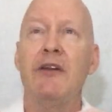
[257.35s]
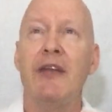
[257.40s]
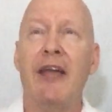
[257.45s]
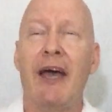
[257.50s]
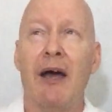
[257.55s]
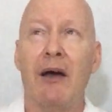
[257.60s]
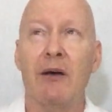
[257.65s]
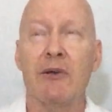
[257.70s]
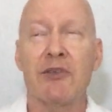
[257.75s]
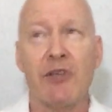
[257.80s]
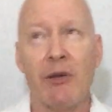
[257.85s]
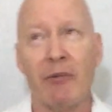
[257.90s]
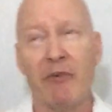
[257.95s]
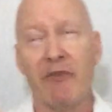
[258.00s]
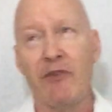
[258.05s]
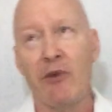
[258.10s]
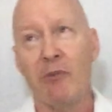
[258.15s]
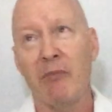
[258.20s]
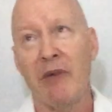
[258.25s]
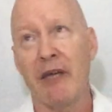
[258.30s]
Now, some
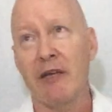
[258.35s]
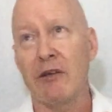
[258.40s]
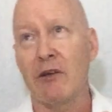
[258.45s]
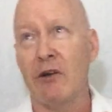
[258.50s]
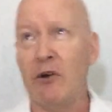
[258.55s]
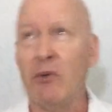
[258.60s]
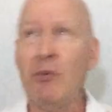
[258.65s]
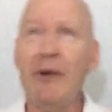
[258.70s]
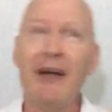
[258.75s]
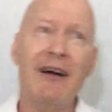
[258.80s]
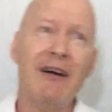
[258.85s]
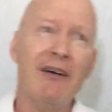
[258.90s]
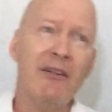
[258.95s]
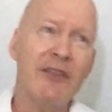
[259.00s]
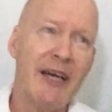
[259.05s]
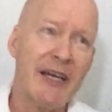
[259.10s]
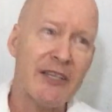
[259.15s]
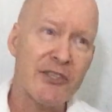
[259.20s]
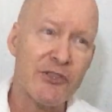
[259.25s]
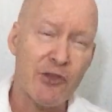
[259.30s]
of you might go, well,
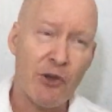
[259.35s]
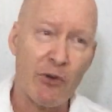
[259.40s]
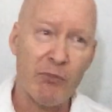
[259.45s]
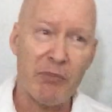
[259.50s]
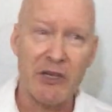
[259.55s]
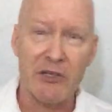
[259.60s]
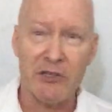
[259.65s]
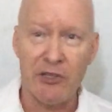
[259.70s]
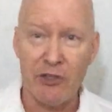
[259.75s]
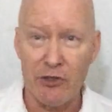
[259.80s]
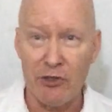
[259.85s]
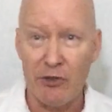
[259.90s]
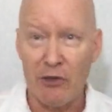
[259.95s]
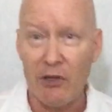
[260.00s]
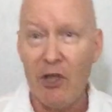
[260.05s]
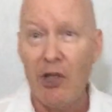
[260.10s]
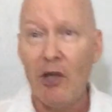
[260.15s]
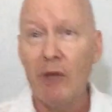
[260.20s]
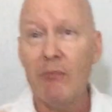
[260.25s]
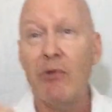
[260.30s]
that's no big deal,
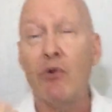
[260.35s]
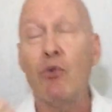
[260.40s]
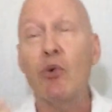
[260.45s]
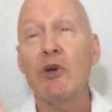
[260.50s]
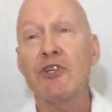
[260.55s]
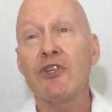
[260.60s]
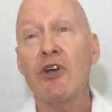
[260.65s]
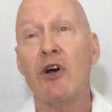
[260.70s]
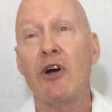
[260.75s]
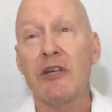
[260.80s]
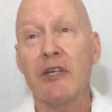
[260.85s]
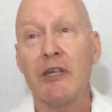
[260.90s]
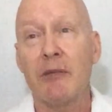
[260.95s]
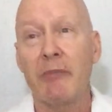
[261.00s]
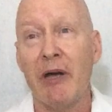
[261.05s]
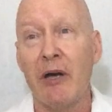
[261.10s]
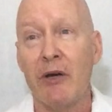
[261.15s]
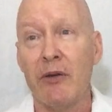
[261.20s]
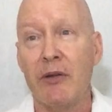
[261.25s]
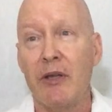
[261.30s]
but we're talking
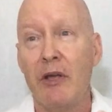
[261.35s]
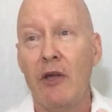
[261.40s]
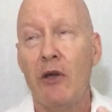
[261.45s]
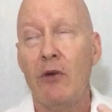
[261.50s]
about